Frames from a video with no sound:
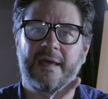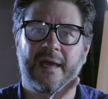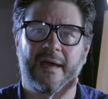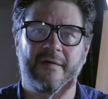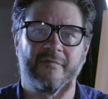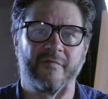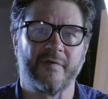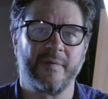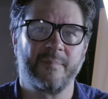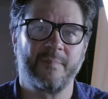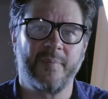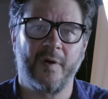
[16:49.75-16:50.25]

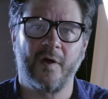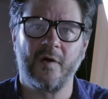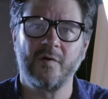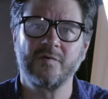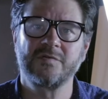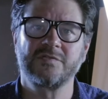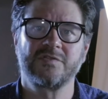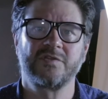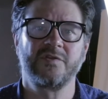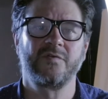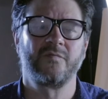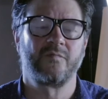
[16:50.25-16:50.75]
every
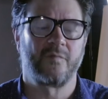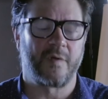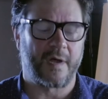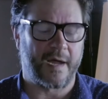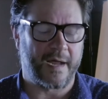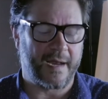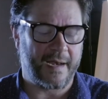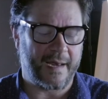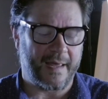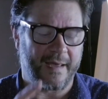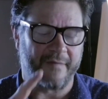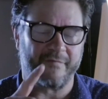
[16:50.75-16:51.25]
post you
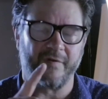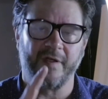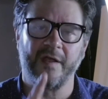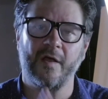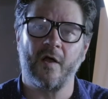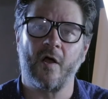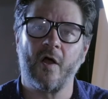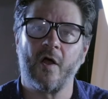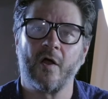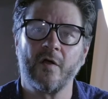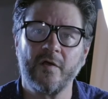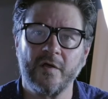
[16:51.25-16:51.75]
write, every
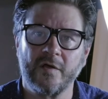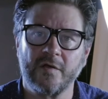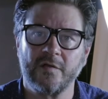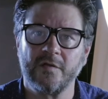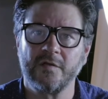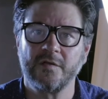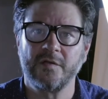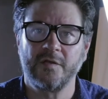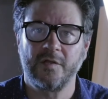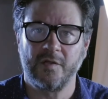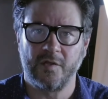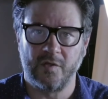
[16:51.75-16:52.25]

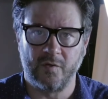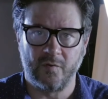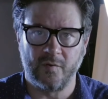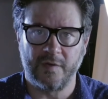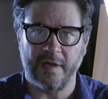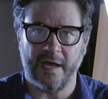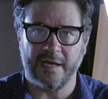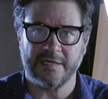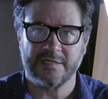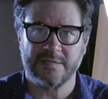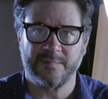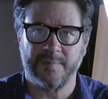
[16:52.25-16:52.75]
article you
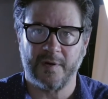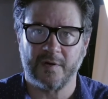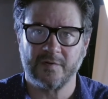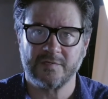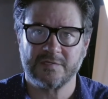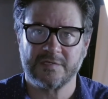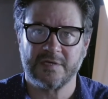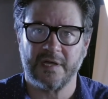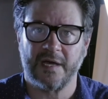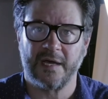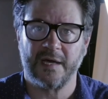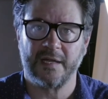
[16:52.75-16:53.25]
guest
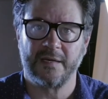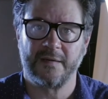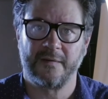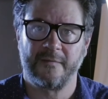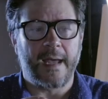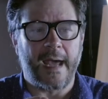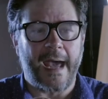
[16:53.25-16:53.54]
post on.